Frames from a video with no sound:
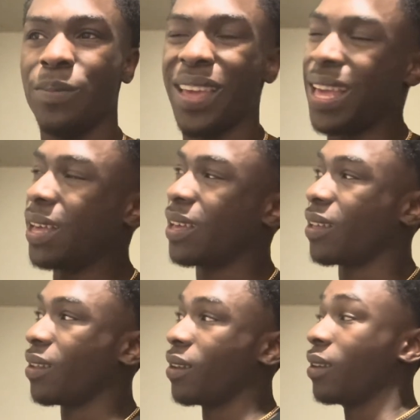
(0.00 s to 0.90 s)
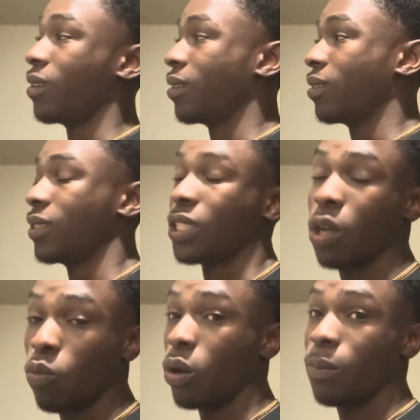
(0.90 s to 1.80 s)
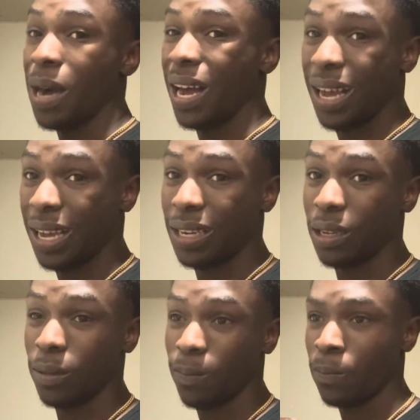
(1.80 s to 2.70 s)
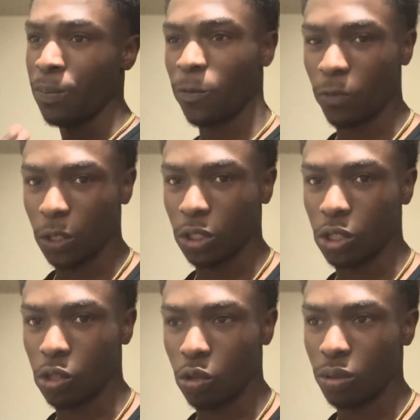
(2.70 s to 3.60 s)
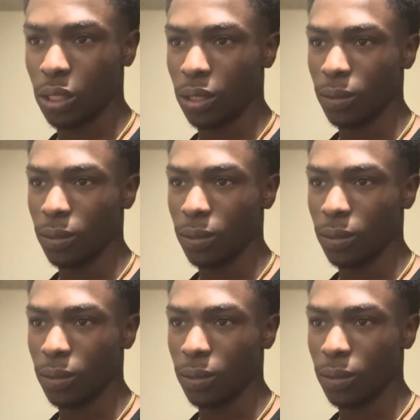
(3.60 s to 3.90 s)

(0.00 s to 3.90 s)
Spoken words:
And someone behind them versus Lucia.